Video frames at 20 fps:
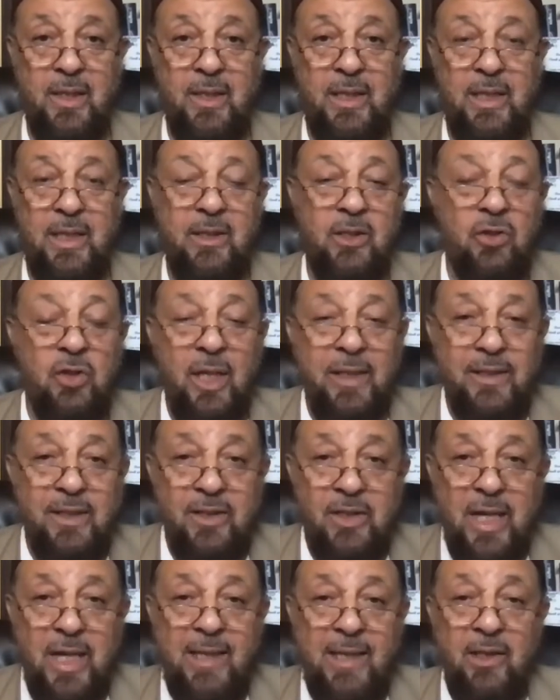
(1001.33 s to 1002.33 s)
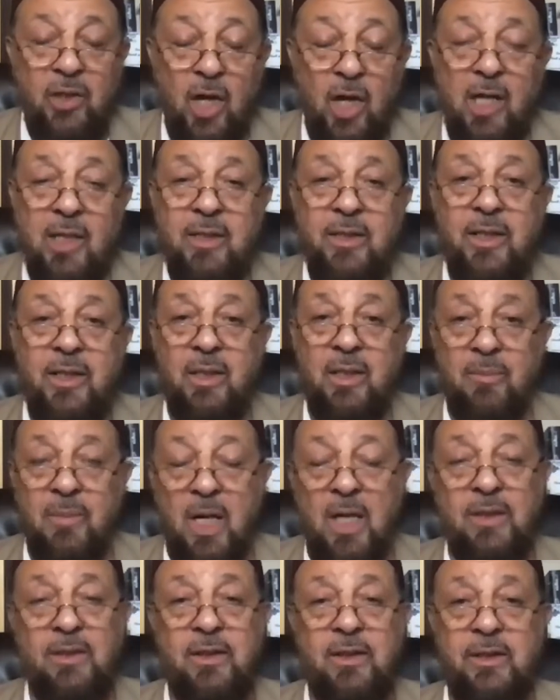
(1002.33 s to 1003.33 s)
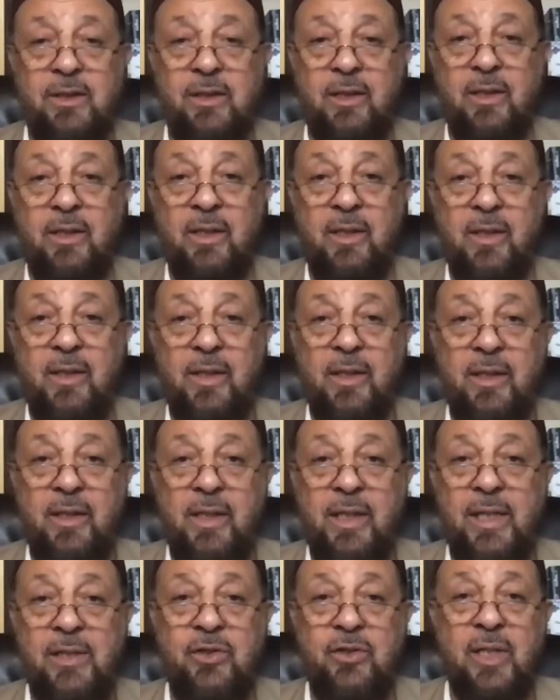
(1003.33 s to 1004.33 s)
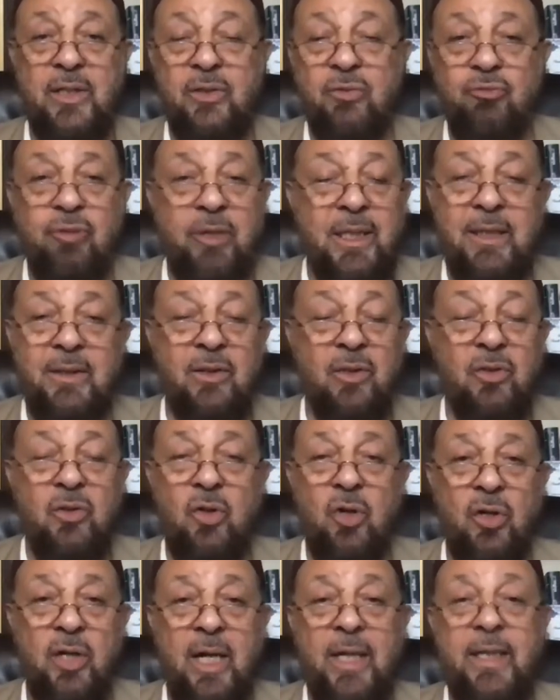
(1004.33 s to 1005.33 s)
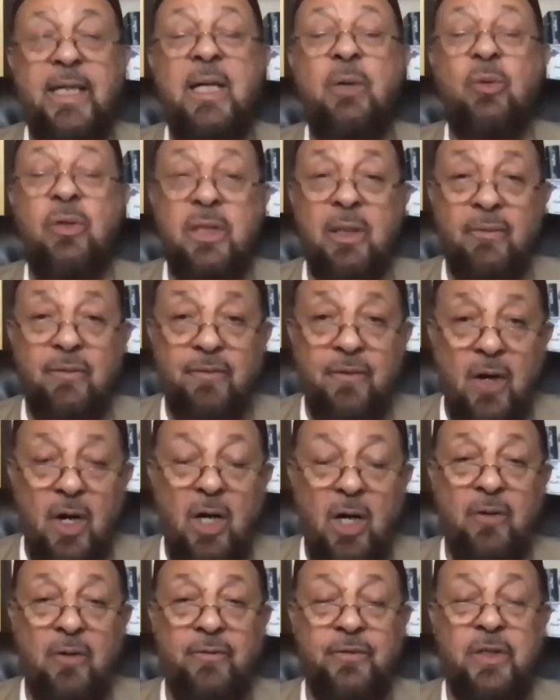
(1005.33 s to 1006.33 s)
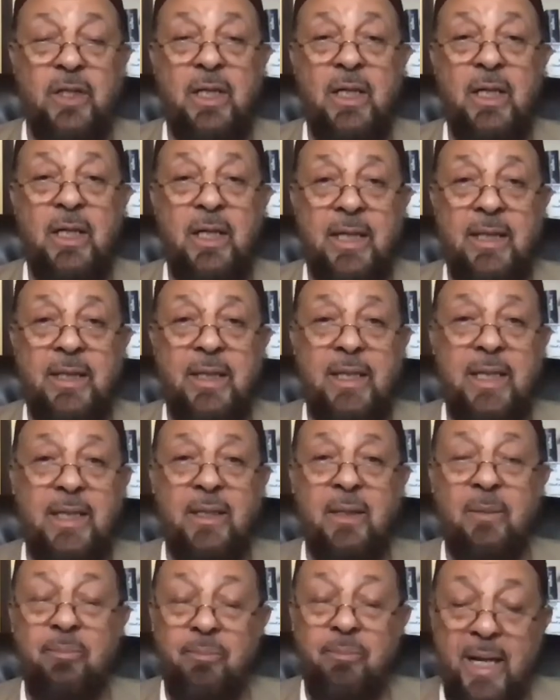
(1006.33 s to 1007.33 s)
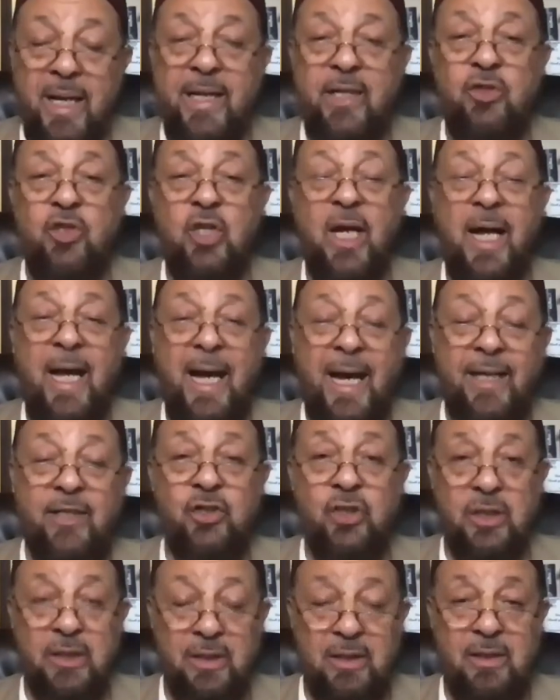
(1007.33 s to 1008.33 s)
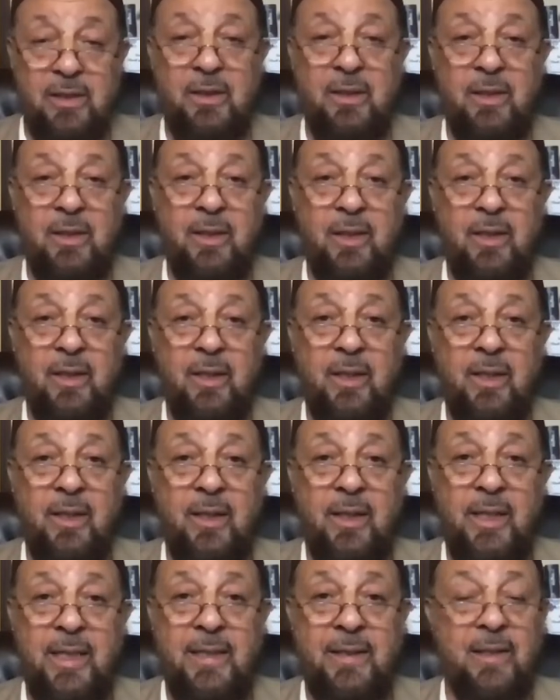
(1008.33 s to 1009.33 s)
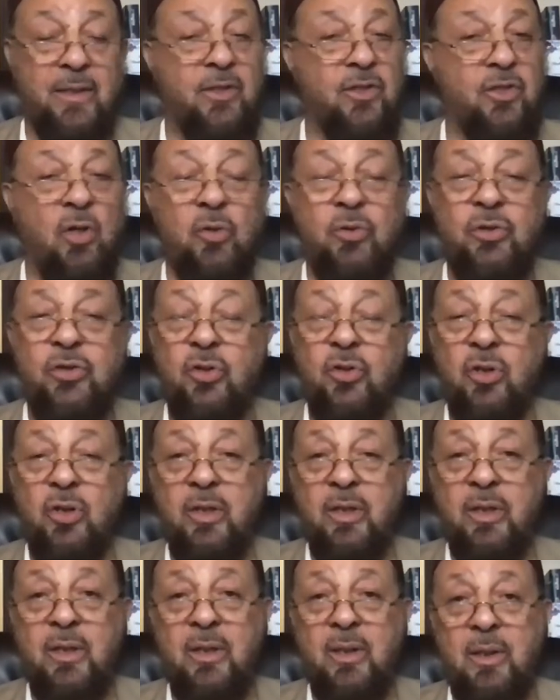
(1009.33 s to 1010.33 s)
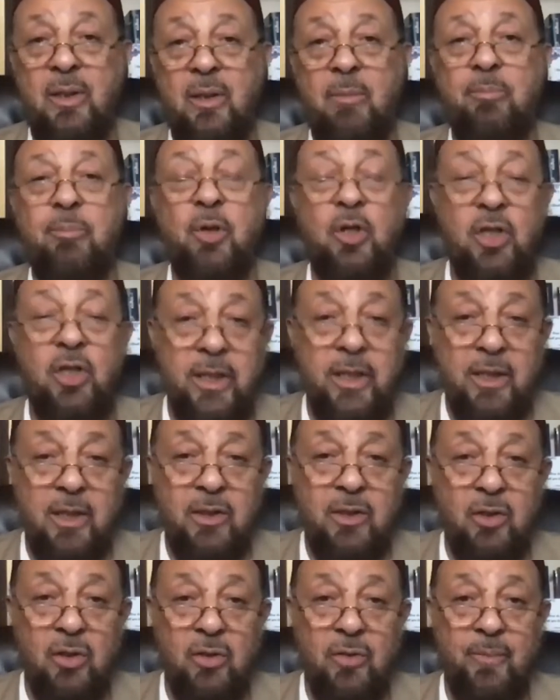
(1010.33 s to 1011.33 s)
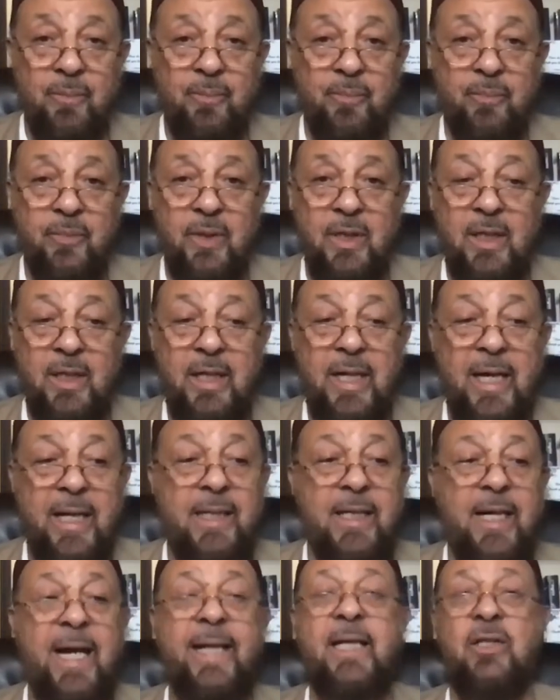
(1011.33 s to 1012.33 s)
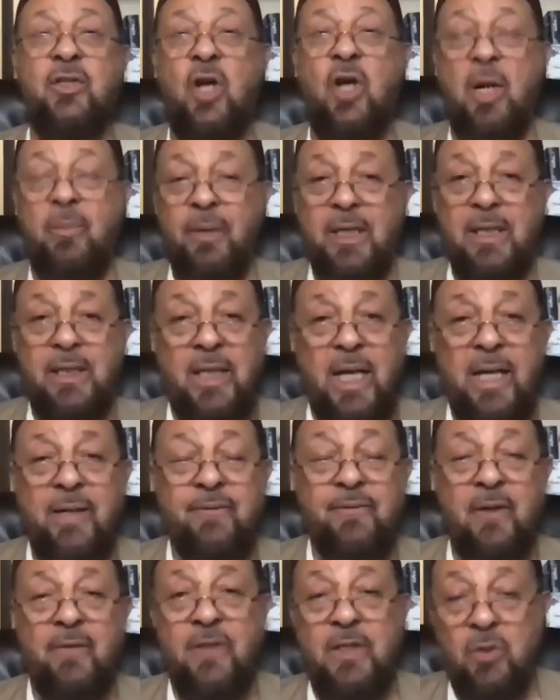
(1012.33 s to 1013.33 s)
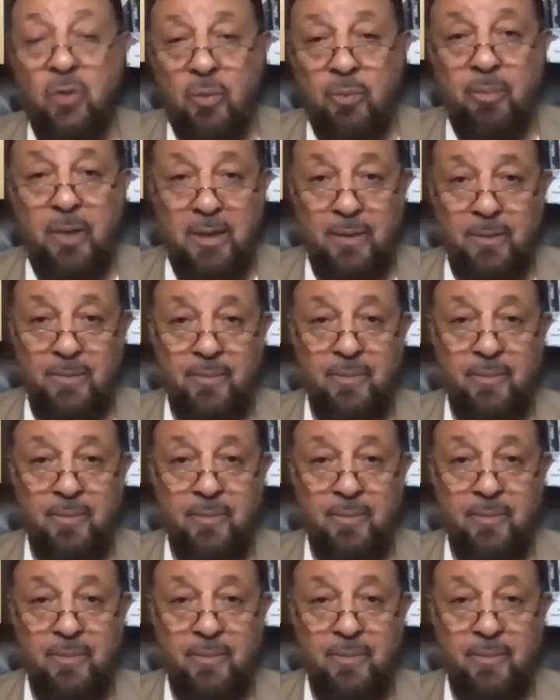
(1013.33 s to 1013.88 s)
He did not stay locked in the mosque and just reading the Quran. He was involved in the major actions in the social, political, and economic life of the Ummah.